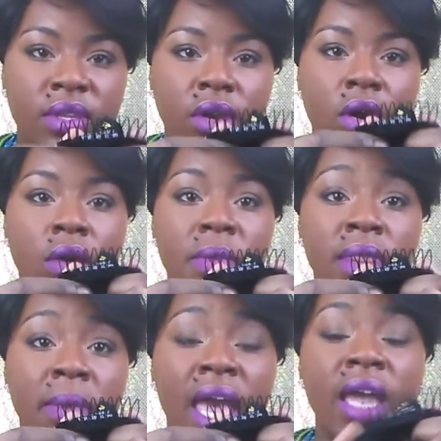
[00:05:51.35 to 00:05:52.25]
comb in
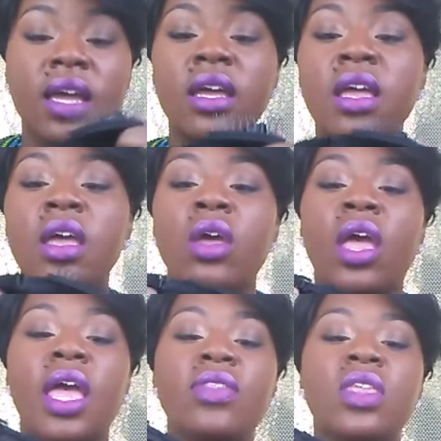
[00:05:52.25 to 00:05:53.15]
the back.
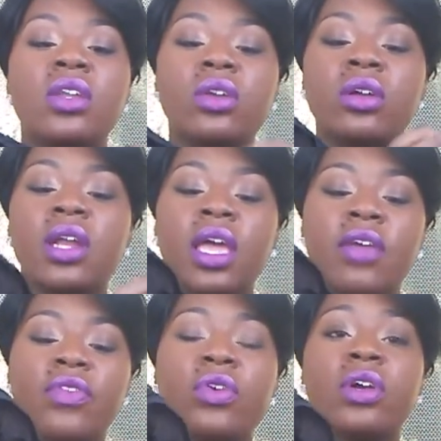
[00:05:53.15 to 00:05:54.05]
And then you're going to
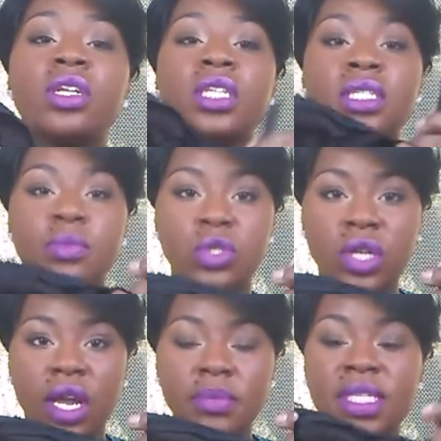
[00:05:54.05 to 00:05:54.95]
have your adjustable
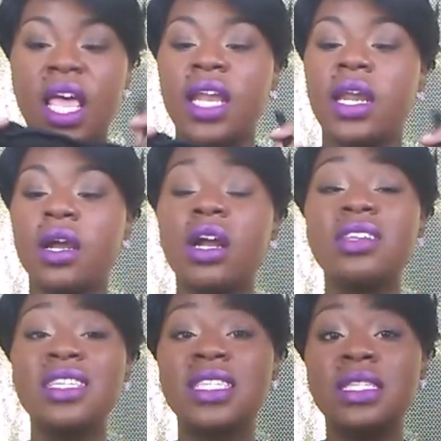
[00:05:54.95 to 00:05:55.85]
straps. Now, I
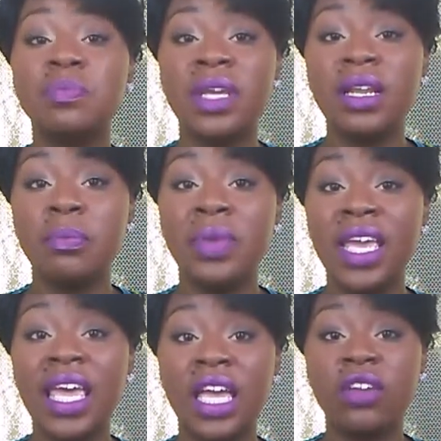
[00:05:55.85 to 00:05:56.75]
heard this is
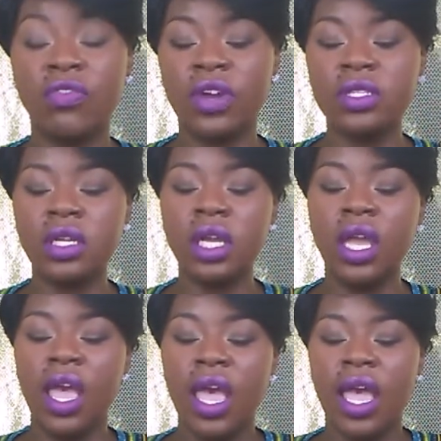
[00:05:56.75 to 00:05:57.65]
big head
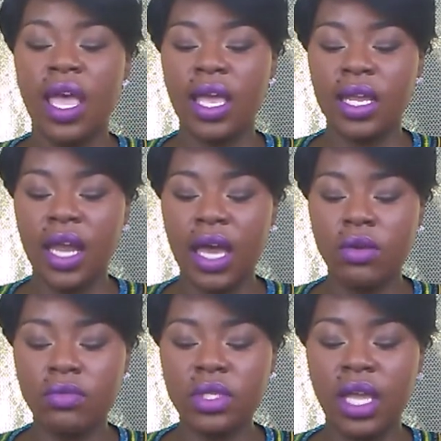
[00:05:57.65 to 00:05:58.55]
friendly, and I
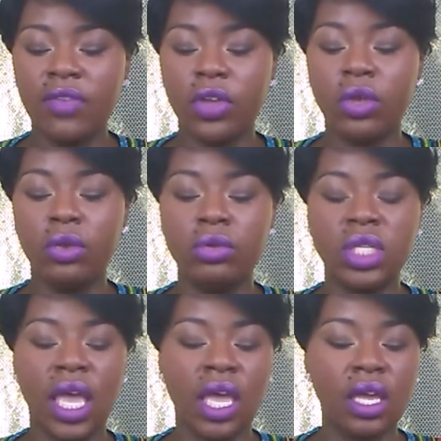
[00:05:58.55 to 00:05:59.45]
don't really have a
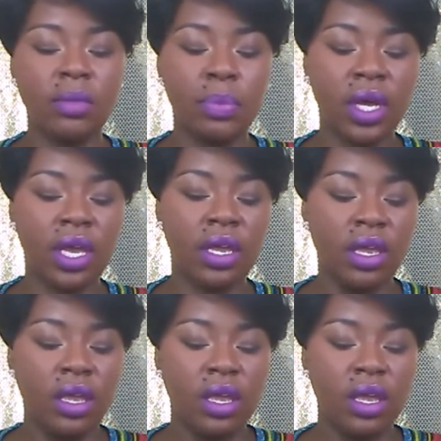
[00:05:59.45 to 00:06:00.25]
huge head, but